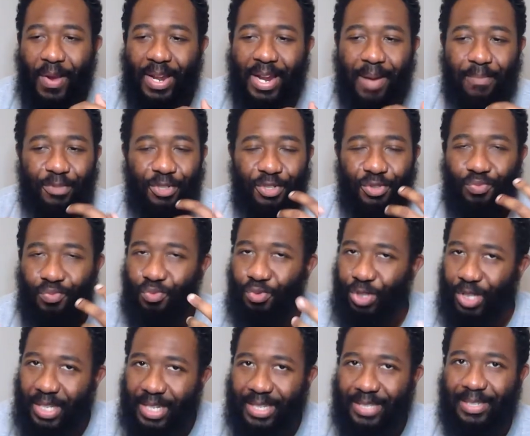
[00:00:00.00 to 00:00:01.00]
and I'm just
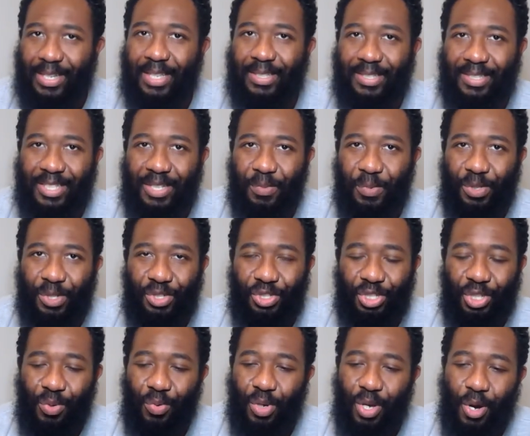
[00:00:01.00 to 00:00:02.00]
really excited to see where this
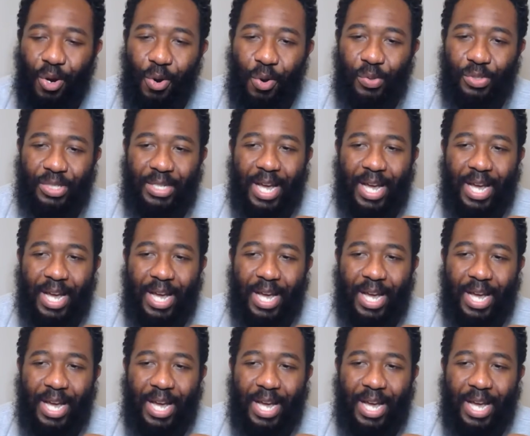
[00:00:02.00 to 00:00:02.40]
show goes,